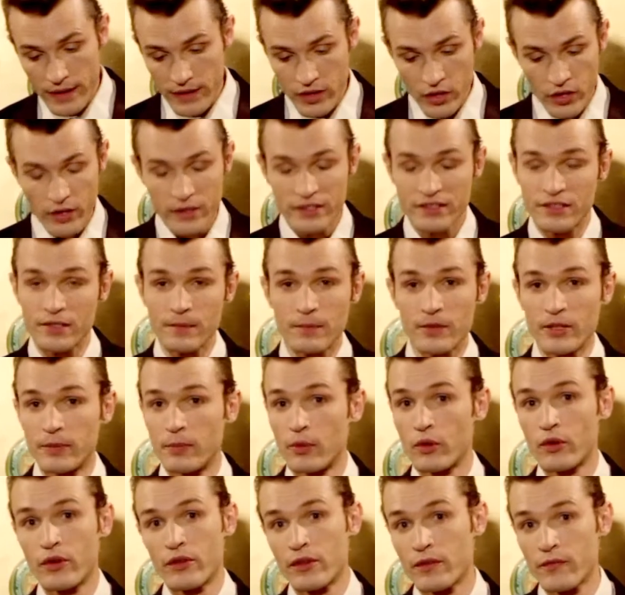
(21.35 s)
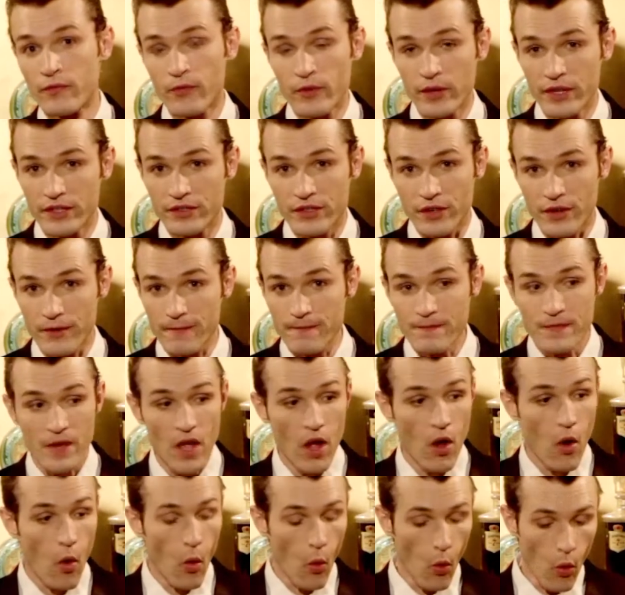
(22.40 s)
you can simply put it in the freezer,
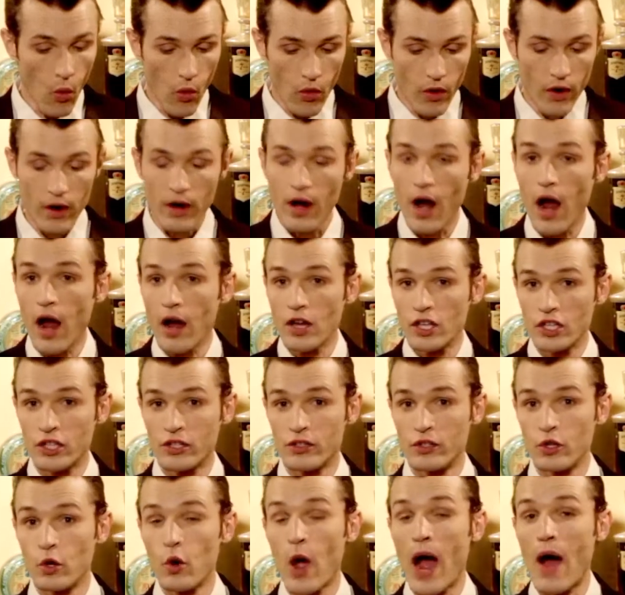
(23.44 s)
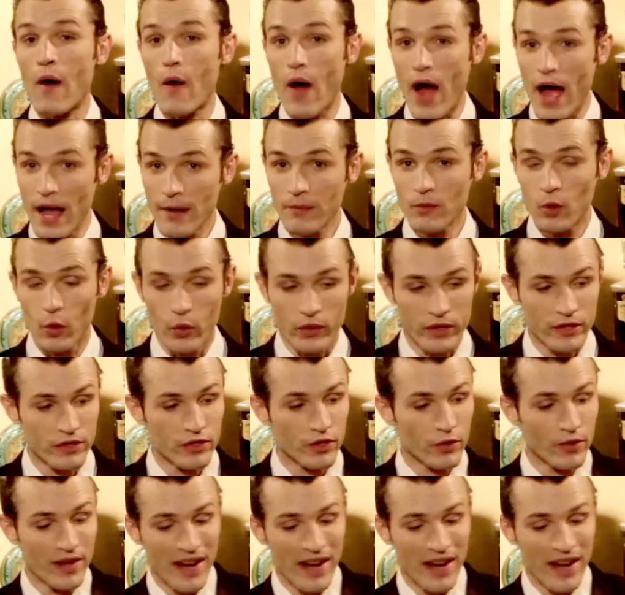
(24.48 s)
or you can do how I'm going to do it